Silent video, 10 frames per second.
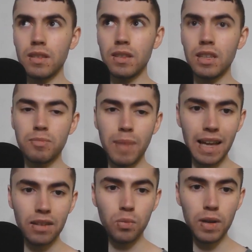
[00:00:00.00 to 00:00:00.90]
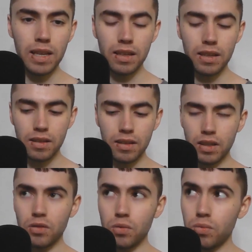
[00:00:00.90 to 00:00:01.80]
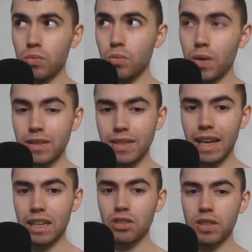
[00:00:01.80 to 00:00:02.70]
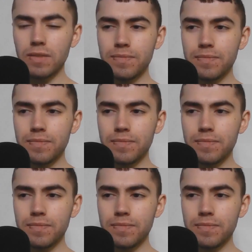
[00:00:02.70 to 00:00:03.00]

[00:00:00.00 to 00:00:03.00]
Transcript: this past week, or this Wednesday actually.